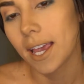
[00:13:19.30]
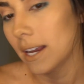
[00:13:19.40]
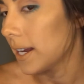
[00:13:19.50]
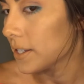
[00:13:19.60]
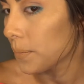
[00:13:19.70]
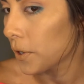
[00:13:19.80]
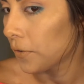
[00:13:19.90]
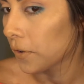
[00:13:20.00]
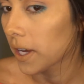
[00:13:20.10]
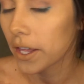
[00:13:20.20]
It is a
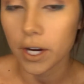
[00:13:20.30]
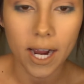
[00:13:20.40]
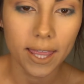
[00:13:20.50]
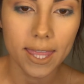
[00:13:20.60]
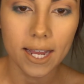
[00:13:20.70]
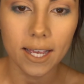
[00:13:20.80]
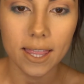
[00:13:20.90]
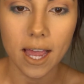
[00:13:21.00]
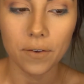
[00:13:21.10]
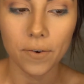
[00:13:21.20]
beautiful color. I think
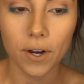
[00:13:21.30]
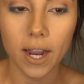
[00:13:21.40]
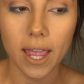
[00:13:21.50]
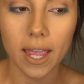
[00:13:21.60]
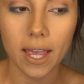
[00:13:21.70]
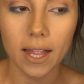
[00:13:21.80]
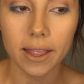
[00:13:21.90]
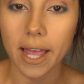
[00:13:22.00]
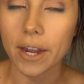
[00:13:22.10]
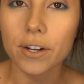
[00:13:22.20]
that for a
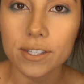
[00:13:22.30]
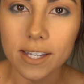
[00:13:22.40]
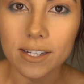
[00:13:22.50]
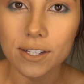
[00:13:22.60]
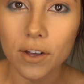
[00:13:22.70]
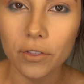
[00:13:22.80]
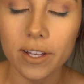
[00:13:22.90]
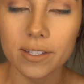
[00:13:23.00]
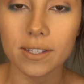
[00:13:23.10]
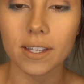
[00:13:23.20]
lighter skin tone,
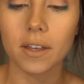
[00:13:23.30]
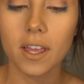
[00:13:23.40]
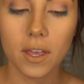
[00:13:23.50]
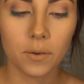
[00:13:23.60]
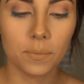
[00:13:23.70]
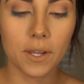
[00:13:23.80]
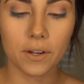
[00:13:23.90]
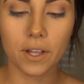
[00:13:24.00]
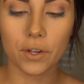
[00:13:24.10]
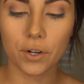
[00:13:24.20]
this would be your
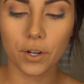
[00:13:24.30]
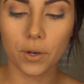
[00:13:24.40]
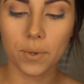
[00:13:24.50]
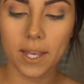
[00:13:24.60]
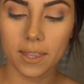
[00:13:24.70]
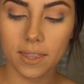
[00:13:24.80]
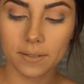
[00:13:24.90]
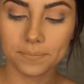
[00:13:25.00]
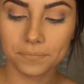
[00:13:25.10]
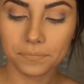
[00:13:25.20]
color to go with.
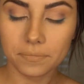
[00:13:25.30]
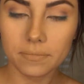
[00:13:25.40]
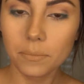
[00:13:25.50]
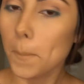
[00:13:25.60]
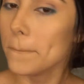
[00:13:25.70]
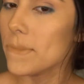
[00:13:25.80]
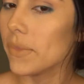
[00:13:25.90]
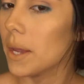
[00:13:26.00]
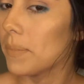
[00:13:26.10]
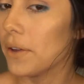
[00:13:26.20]

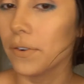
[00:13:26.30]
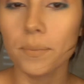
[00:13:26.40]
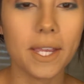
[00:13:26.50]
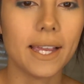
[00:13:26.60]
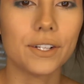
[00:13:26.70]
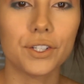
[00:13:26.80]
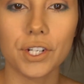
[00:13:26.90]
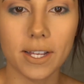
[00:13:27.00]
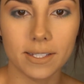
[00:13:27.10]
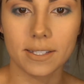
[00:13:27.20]
But for me, it's
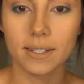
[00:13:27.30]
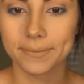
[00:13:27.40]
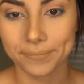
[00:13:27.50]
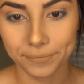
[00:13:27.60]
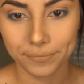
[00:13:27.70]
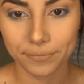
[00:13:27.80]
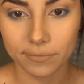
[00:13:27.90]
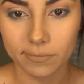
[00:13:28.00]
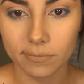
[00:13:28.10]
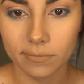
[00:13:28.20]
just
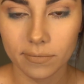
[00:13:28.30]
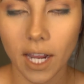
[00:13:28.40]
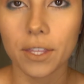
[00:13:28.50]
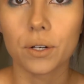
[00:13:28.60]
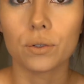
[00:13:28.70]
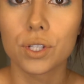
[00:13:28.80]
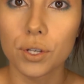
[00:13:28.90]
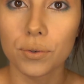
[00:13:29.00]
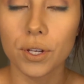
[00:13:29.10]
a little too